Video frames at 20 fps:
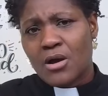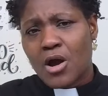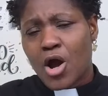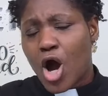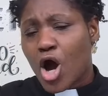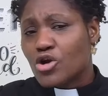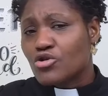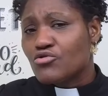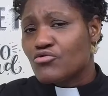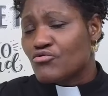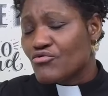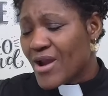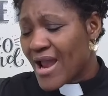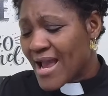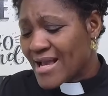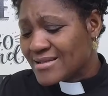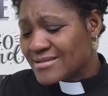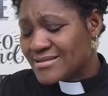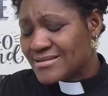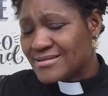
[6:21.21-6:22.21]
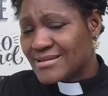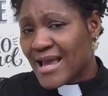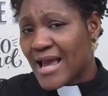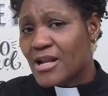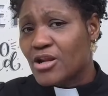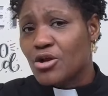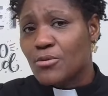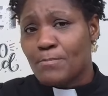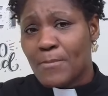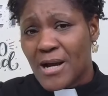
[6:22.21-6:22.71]
on grants
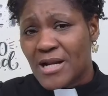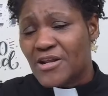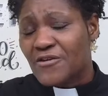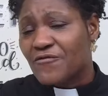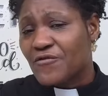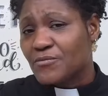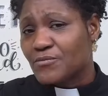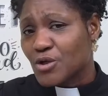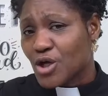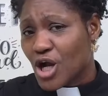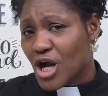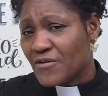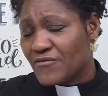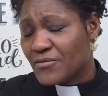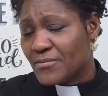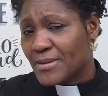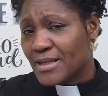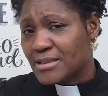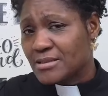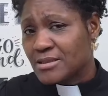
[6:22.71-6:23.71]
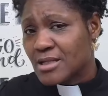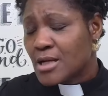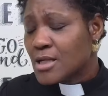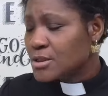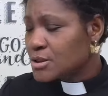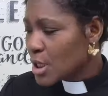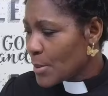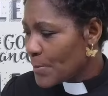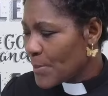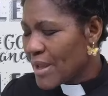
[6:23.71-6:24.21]
and money from the government
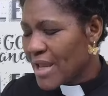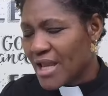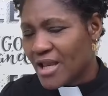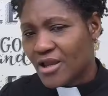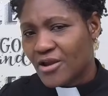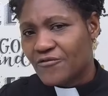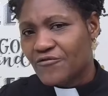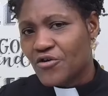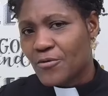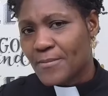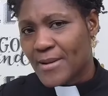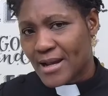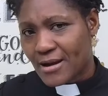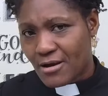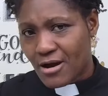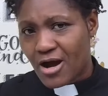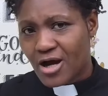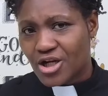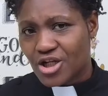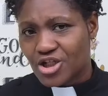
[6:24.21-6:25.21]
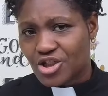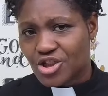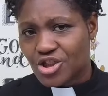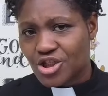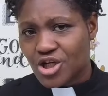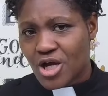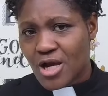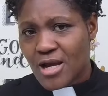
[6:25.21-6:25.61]
to pay for my college.